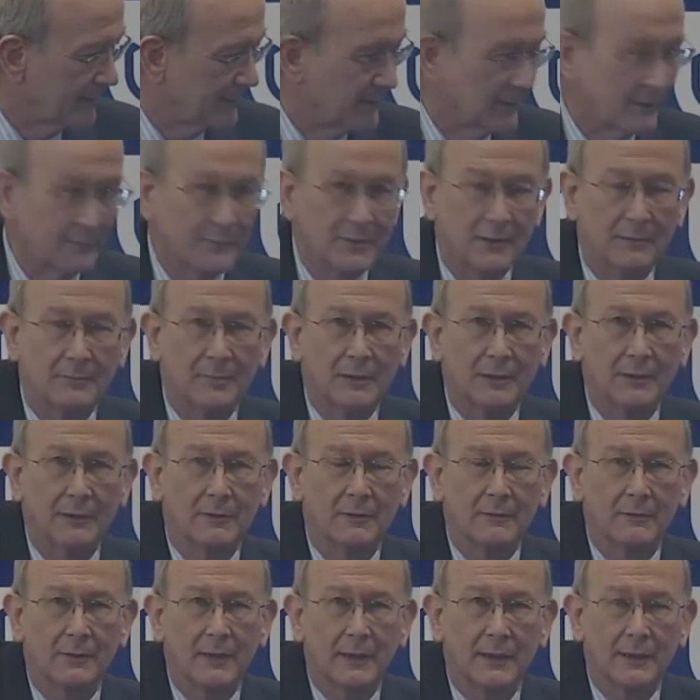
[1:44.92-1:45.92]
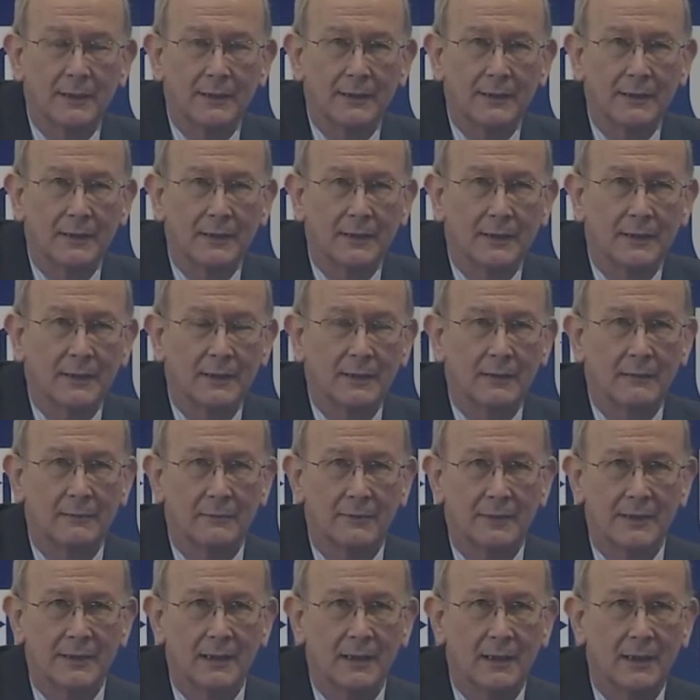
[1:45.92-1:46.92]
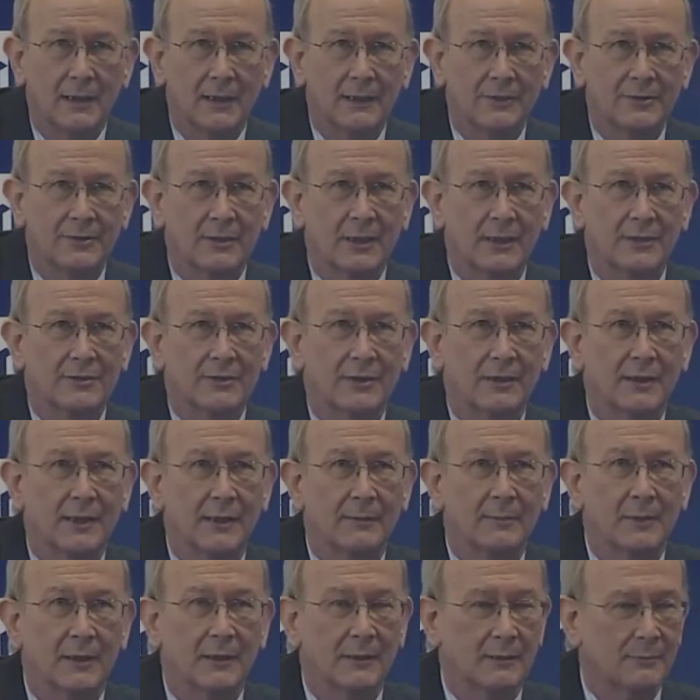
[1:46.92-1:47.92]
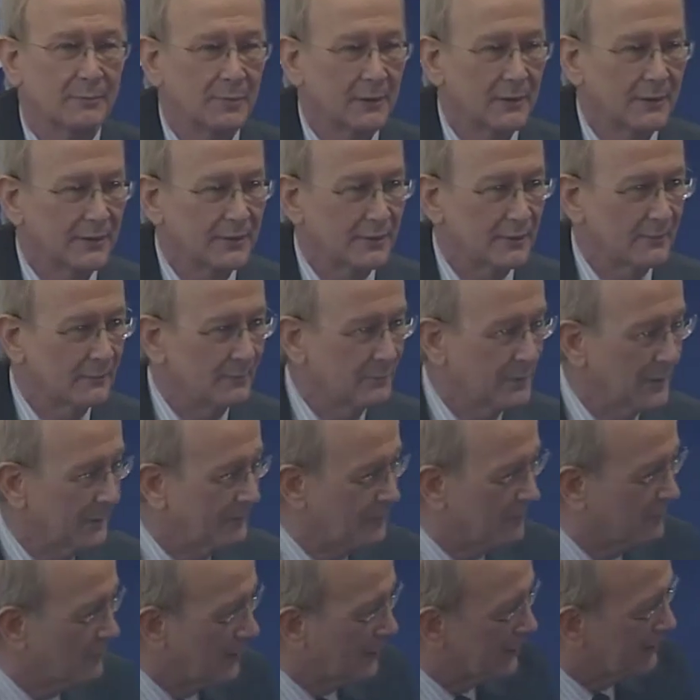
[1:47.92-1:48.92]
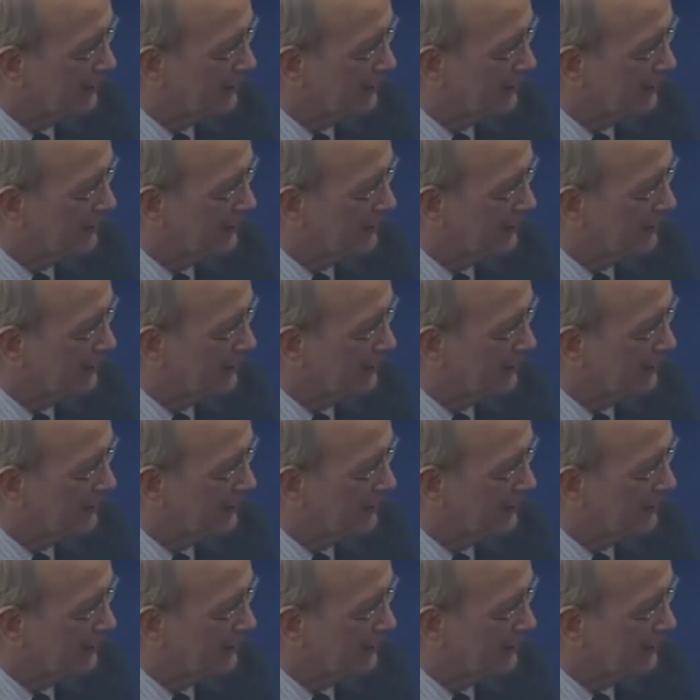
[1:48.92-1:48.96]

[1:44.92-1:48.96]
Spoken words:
seems to be a good idea. A retired judge, an eminent person. Perhaps